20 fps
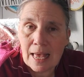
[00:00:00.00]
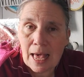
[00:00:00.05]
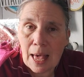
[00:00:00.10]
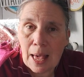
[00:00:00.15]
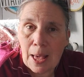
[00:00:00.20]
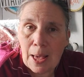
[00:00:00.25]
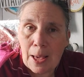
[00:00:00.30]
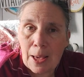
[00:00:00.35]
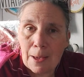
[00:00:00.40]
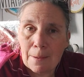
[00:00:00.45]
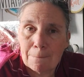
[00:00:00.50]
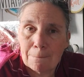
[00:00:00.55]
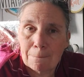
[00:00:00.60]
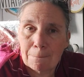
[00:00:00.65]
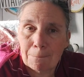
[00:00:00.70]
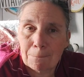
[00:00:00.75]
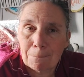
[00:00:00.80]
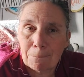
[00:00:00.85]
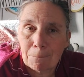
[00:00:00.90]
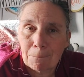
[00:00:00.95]

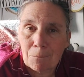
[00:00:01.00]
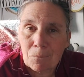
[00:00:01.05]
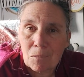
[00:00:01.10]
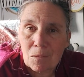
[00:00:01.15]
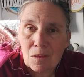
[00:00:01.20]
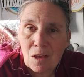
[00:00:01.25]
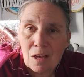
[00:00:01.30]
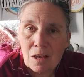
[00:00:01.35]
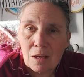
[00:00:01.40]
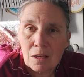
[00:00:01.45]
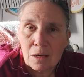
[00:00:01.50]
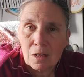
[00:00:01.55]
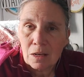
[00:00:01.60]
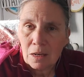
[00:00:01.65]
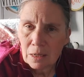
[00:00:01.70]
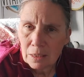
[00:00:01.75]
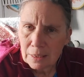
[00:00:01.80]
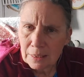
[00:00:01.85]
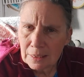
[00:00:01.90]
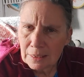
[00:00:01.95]
I'm
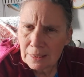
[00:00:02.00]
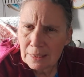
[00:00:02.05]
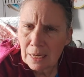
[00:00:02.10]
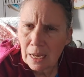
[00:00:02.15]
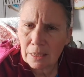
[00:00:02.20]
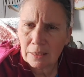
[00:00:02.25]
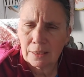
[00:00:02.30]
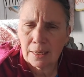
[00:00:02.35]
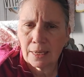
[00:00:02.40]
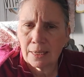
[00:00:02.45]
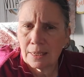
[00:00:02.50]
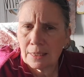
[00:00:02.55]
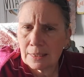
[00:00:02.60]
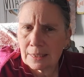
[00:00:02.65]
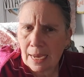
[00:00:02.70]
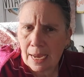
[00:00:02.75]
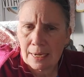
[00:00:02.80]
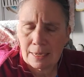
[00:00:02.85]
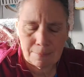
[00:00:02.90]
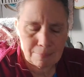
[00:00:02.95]
going to tell you a
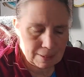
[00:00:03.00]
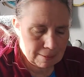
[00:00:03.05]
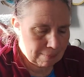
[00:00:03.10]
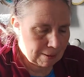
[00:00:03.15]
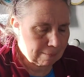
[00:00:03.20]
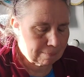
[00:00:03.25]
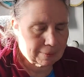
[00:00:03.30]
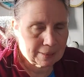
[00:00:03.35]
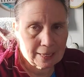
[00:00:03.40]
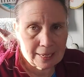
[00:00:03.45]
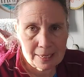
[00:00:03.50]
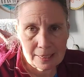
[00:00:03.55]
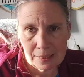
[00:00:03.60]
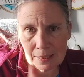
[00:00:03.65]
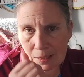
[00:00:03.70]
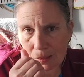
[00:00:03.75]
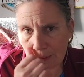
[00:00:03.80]
tiny bit about plans.